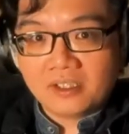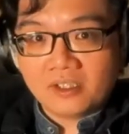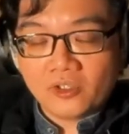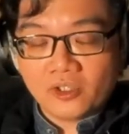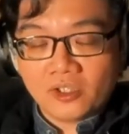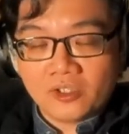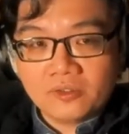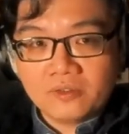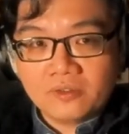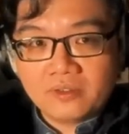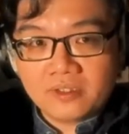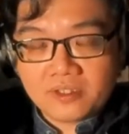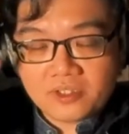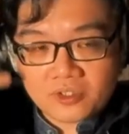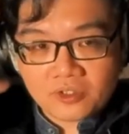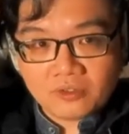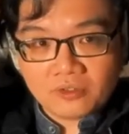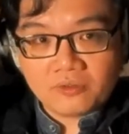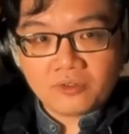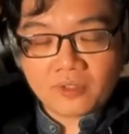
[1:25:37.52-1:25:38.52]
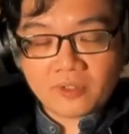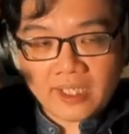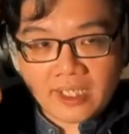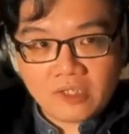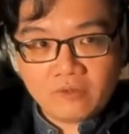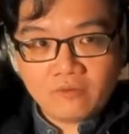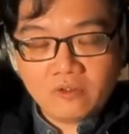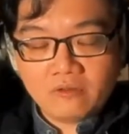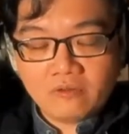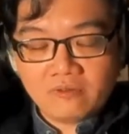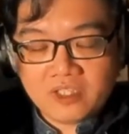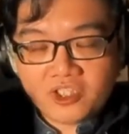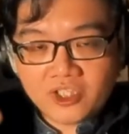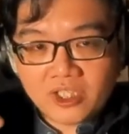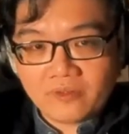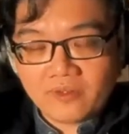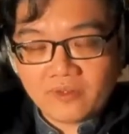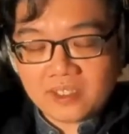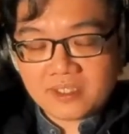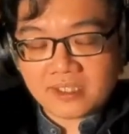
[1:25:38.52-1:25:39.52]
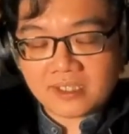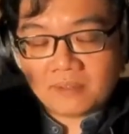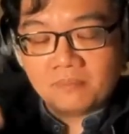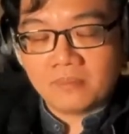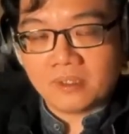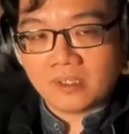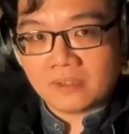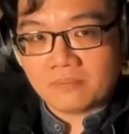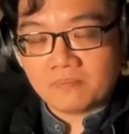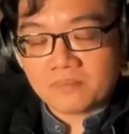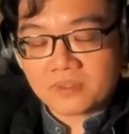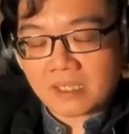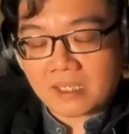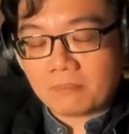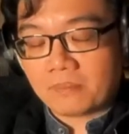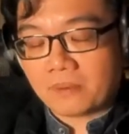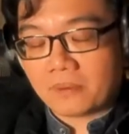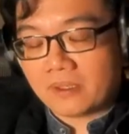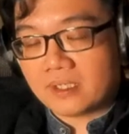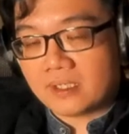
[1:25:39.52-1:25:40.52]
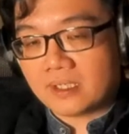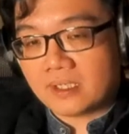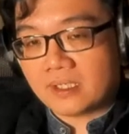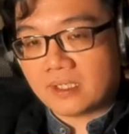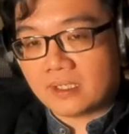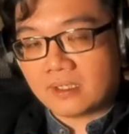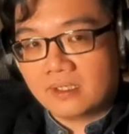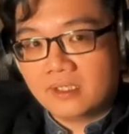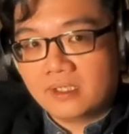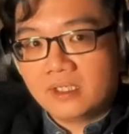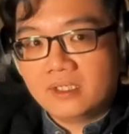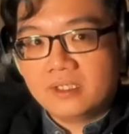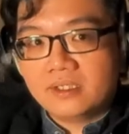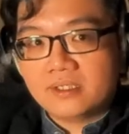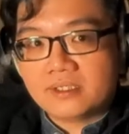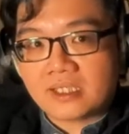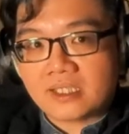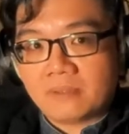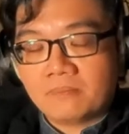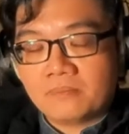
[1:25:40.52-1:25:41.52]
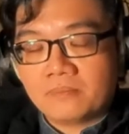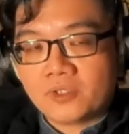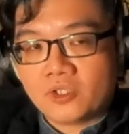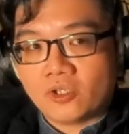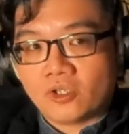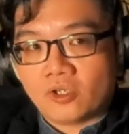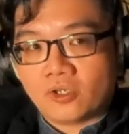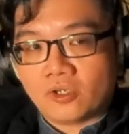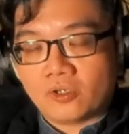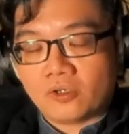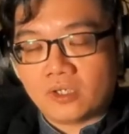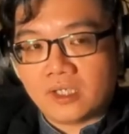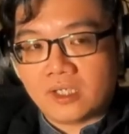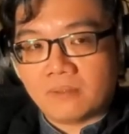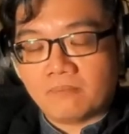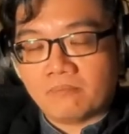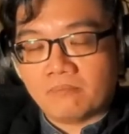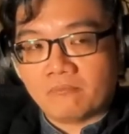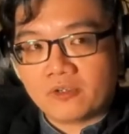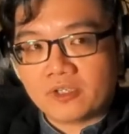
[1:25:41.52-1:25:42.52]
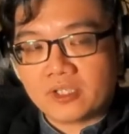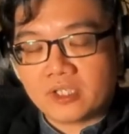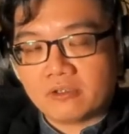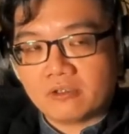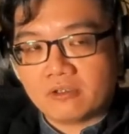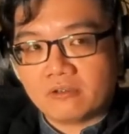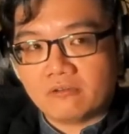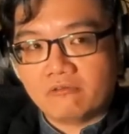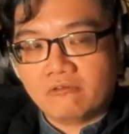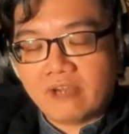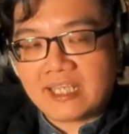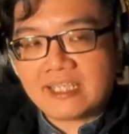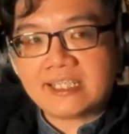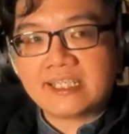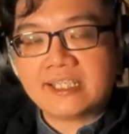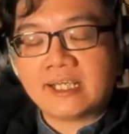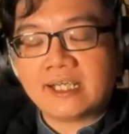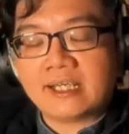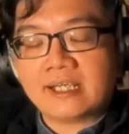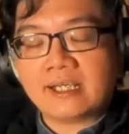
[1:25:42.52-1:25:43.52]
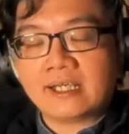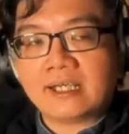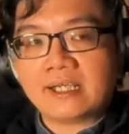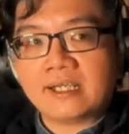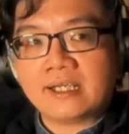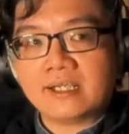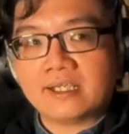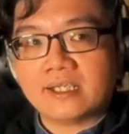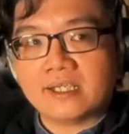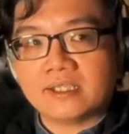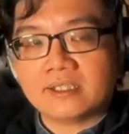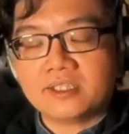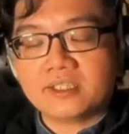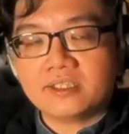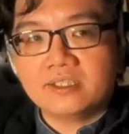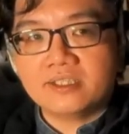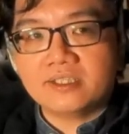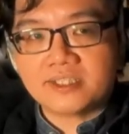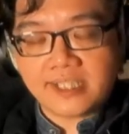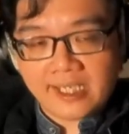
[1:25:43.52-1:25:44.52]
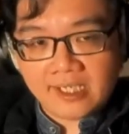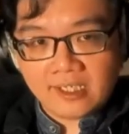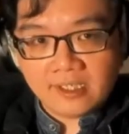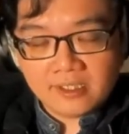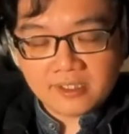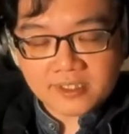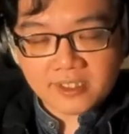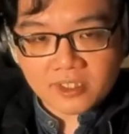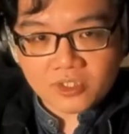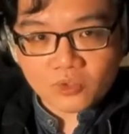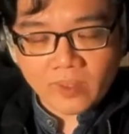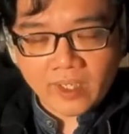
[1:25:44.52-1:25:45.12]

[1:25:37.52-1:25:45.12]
you know so you can even regenerate some um, some uh, some your um, retina uh, cells as